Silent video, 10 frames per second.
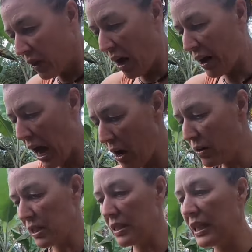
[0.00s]
our
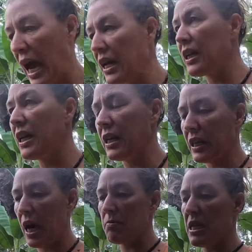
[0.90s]
house in Canada
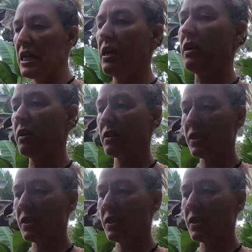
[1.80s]
to come here,